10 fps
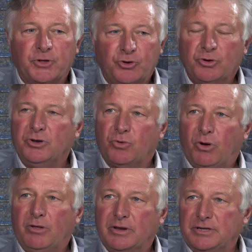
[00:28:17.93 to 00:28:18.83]
good
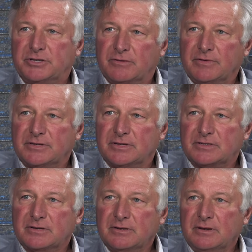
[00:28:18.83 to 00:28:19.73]
quality
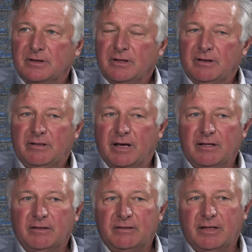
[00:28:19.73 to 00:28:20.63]
services. That
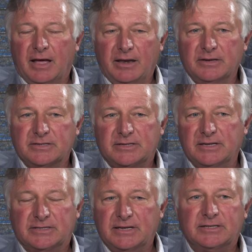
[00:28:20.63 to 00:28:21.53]
that is
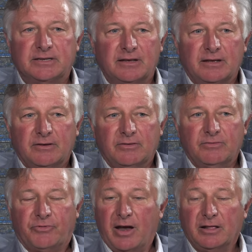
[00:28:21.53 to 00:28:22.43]
it's it's
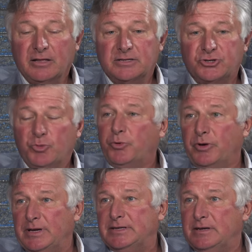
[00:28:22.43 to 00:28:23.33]
frankly super
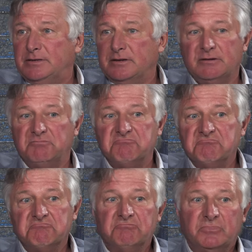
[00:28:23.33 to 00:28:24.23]
easy to
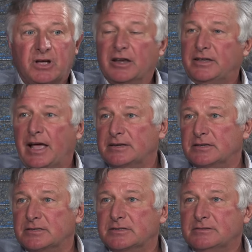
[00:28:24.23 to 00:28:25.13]
cut
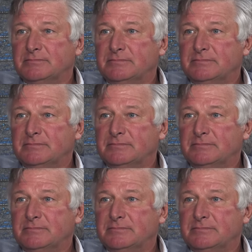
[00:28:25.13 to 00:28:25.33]
taxes.